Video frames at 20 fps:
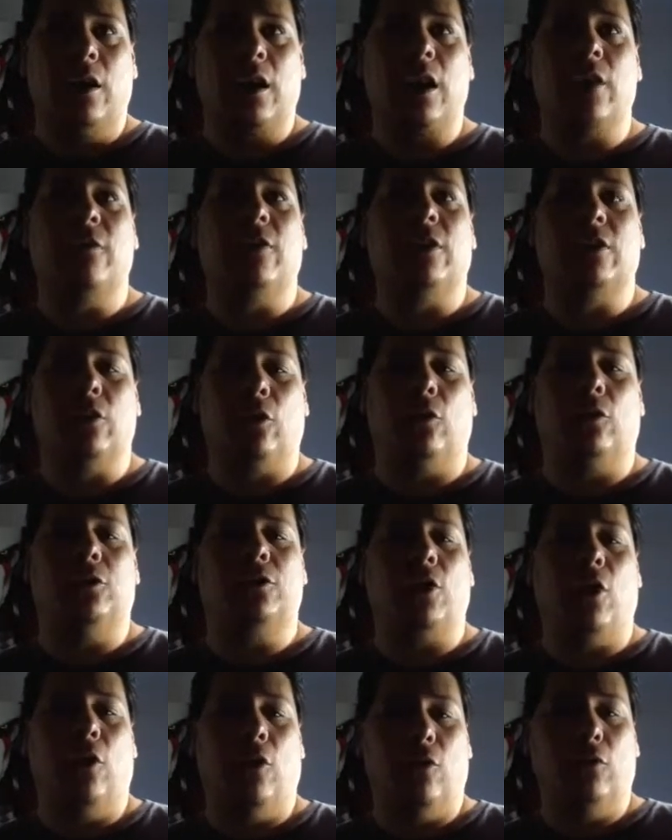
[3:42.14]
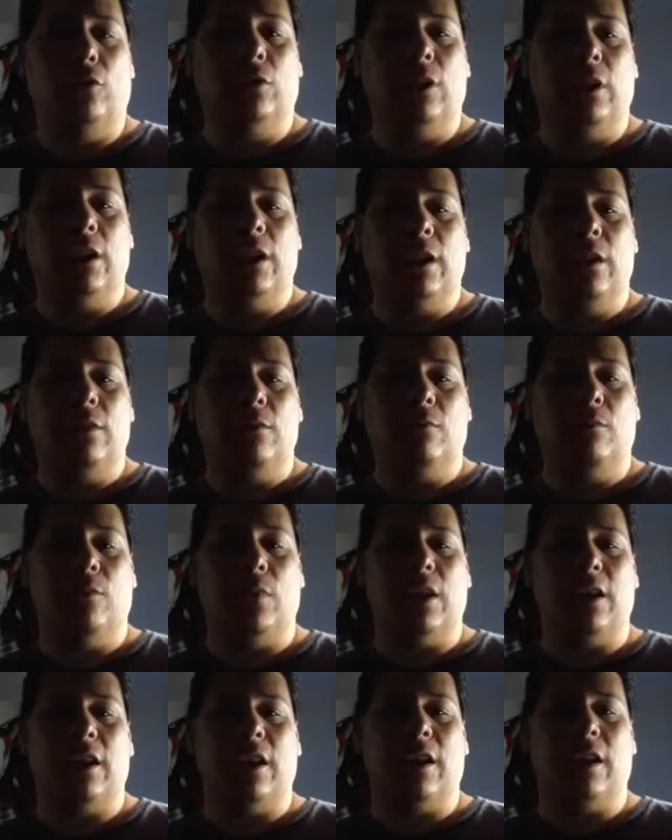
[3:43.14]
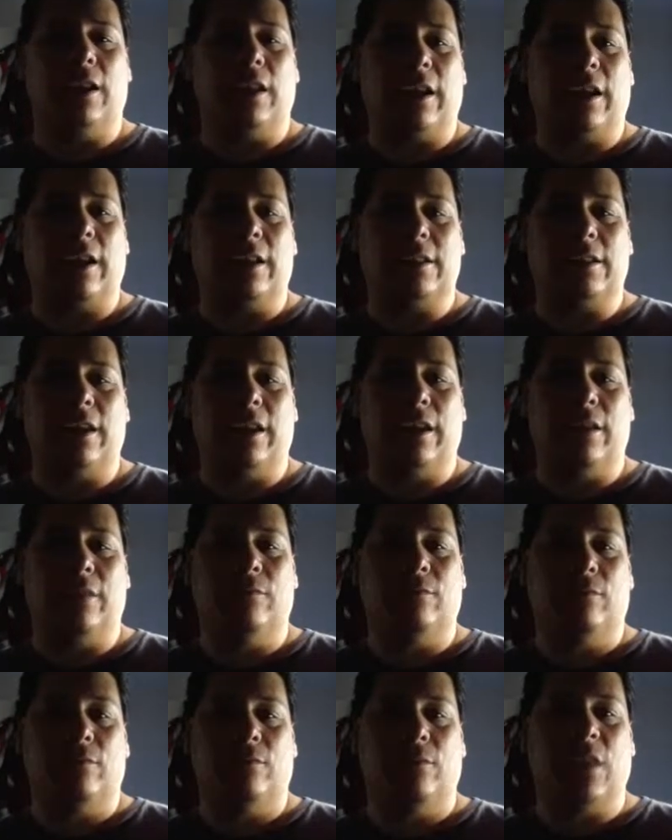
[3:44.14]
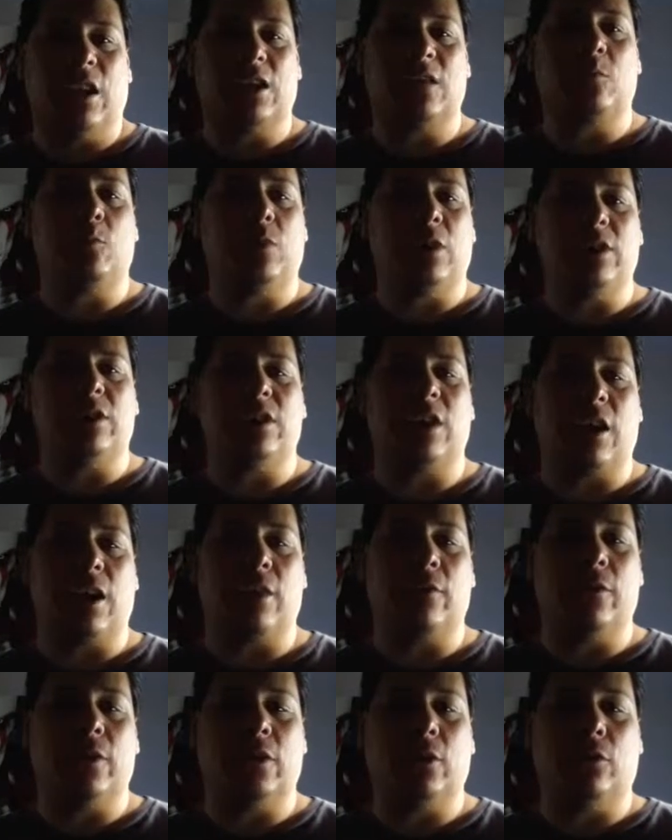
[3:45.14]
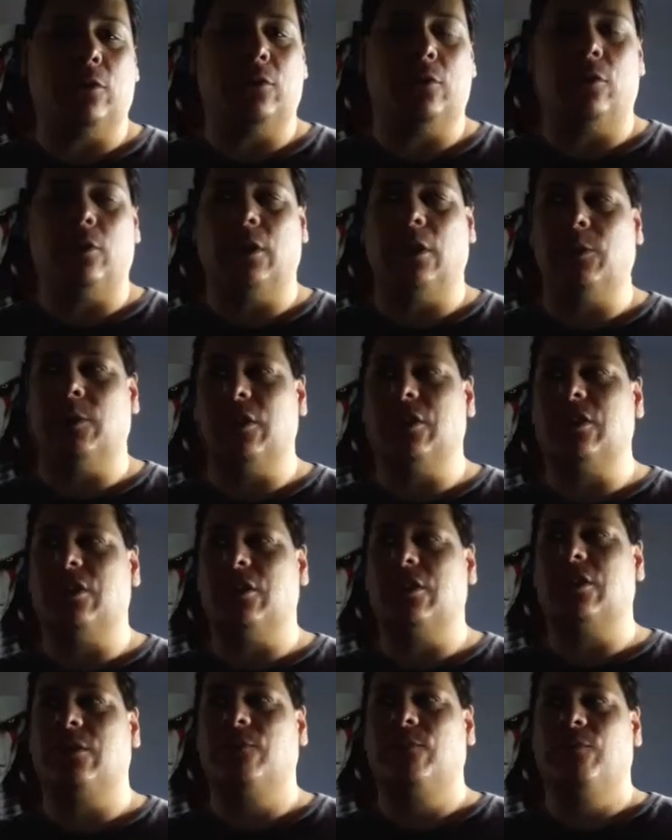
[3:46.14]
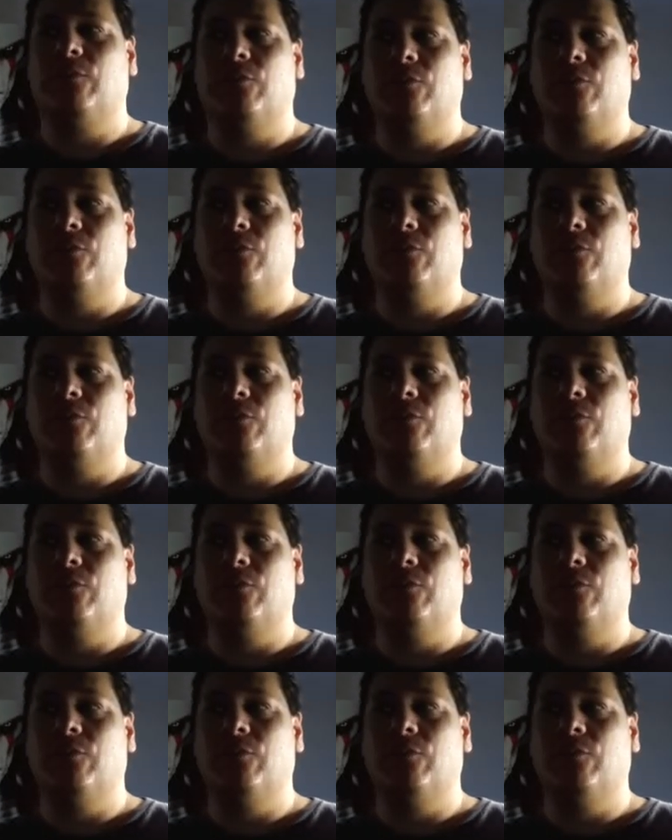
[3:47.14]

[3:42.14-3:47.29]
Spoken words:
kind of adult only, but not like I said explicit kind of adult only, but just